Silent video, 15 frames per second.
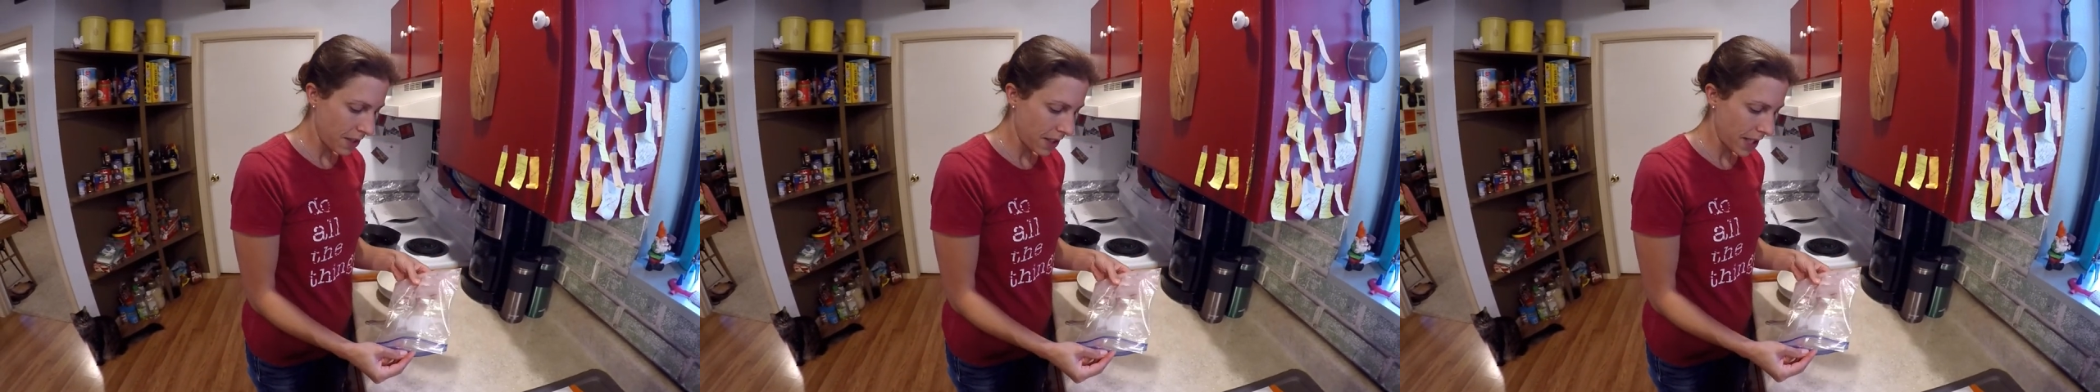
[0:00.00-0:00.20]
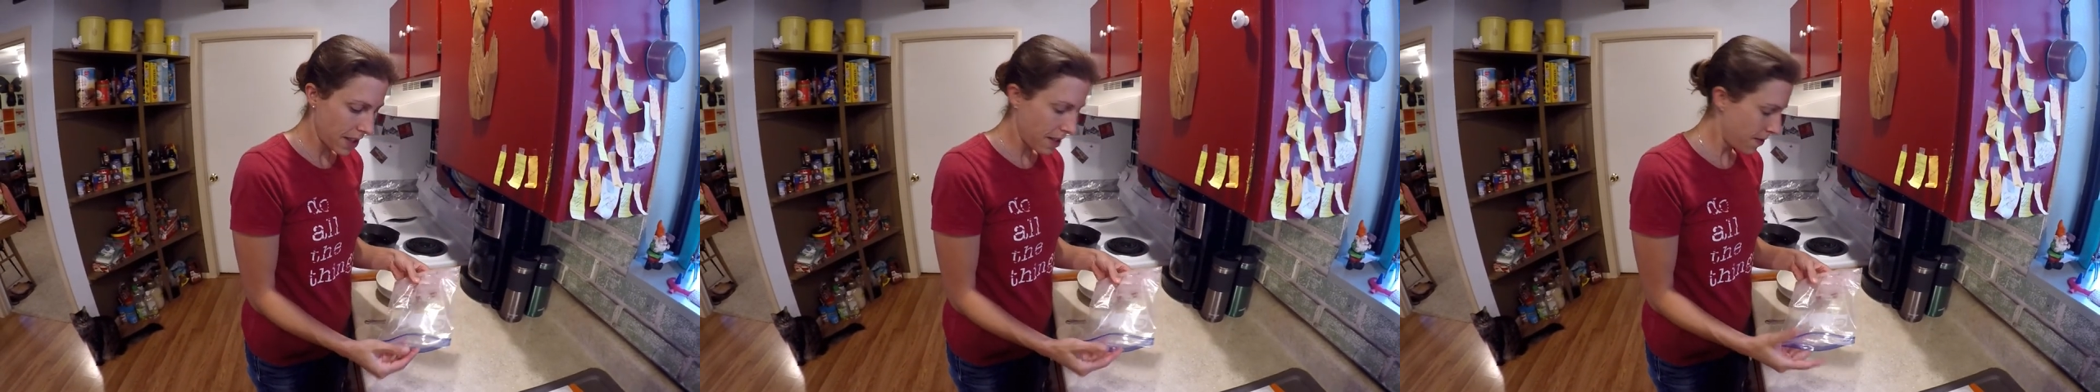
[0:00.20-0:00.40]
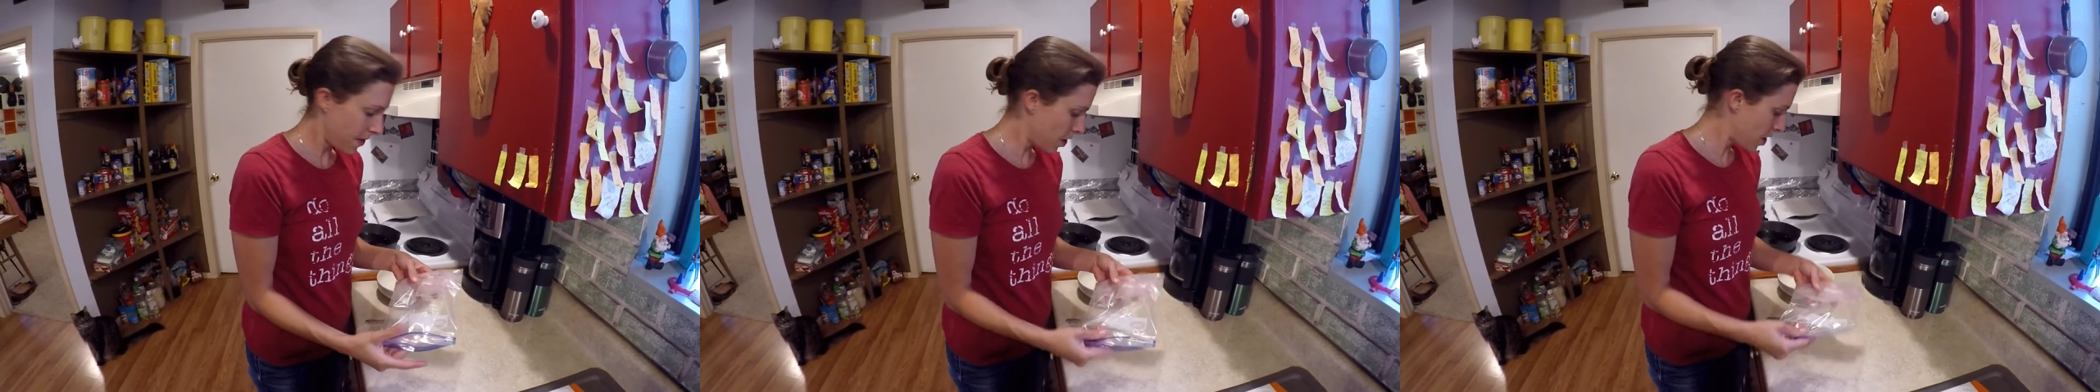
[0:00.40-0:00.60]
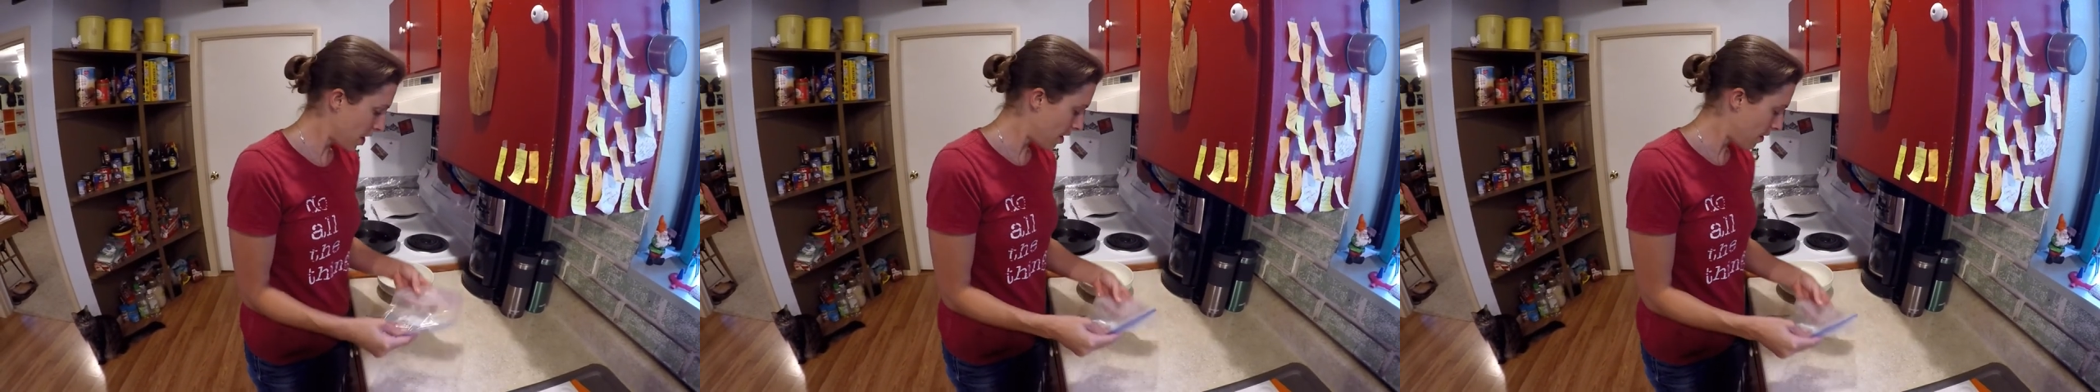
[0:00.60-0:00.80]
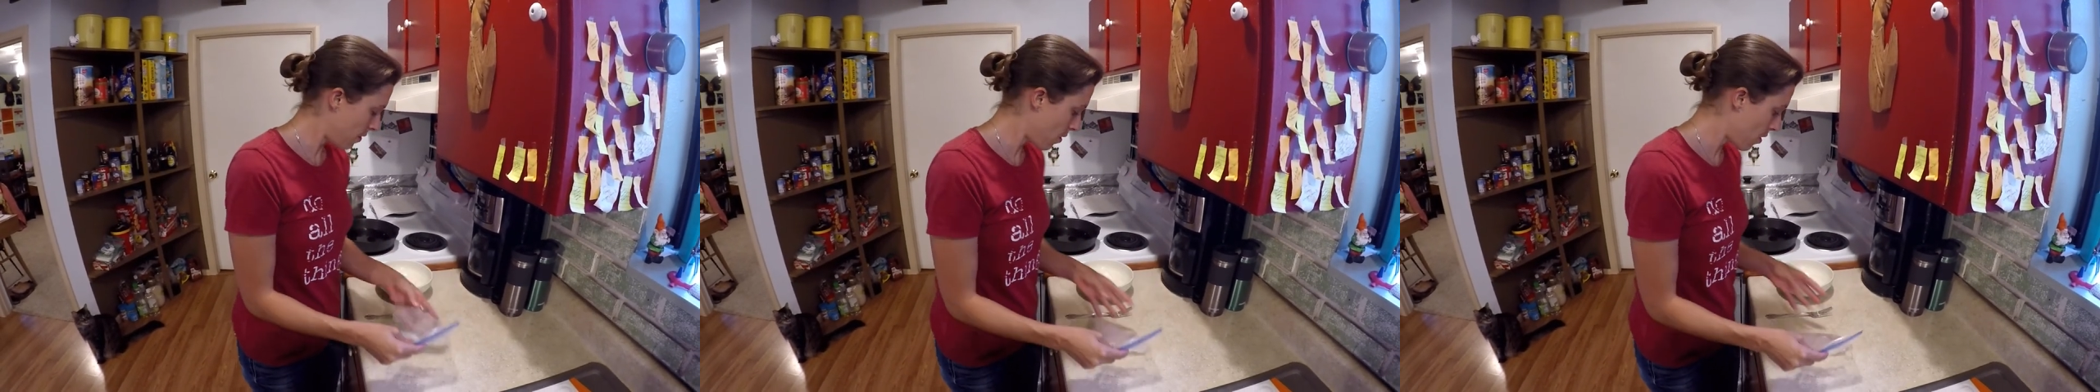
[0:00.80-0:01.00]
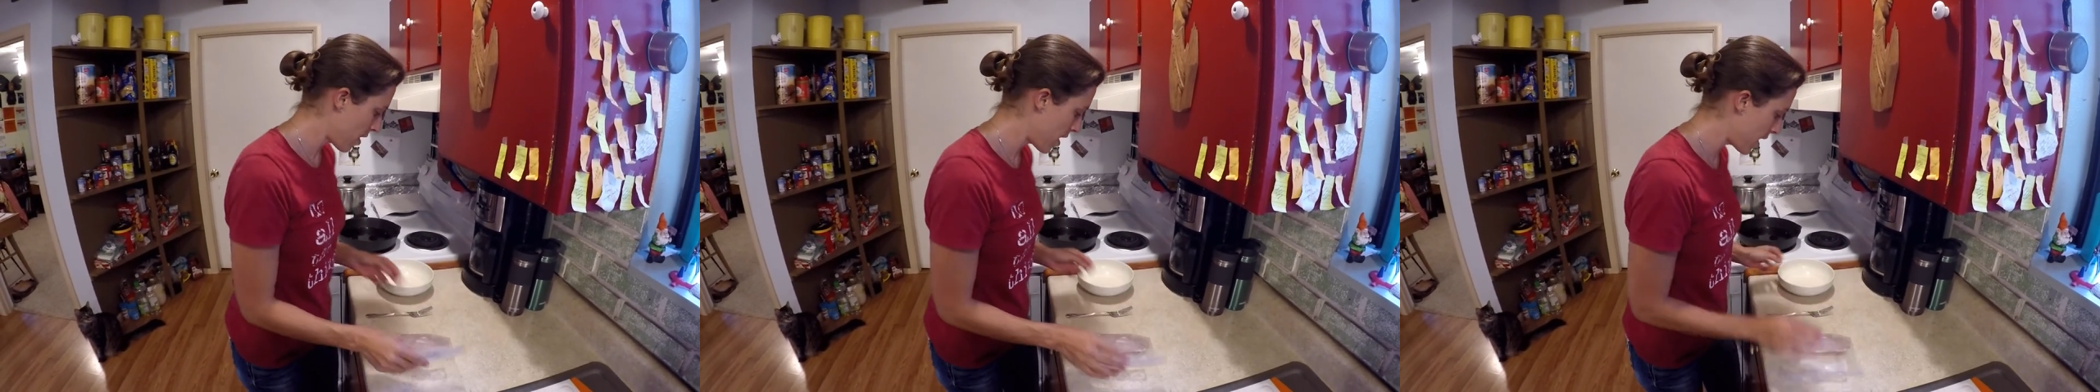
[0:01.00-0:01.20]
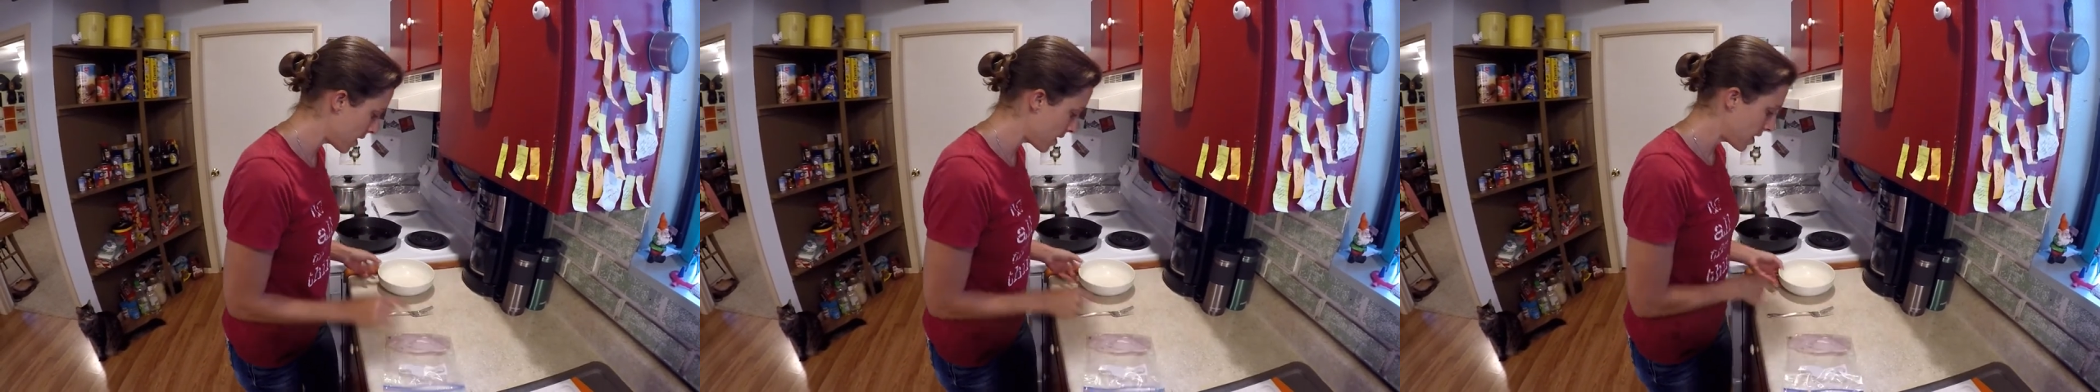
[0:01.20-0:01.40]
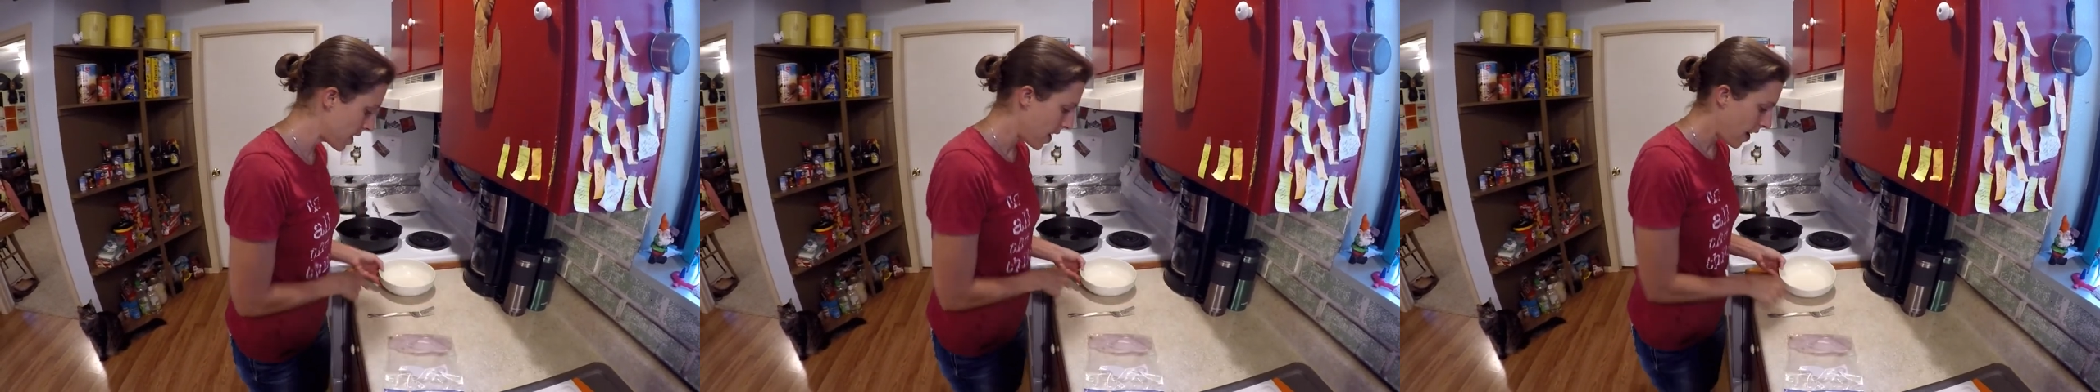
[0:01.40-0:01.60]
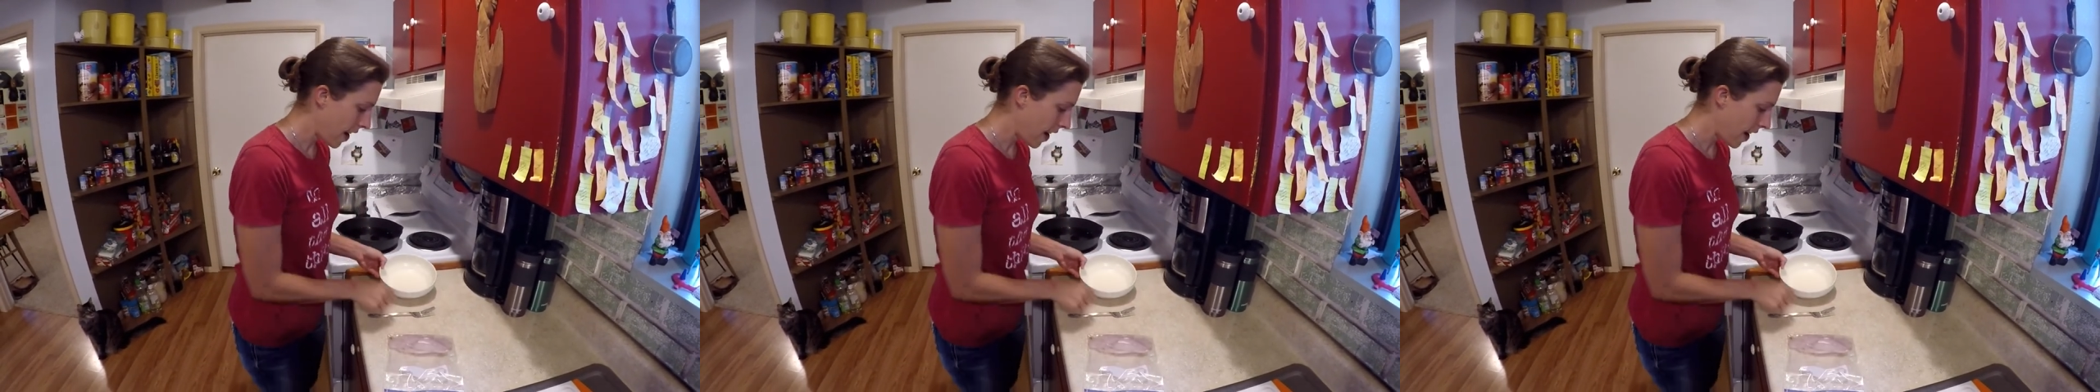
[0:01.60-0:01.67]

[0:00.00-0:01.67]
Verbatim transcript: filleted the fish out for us.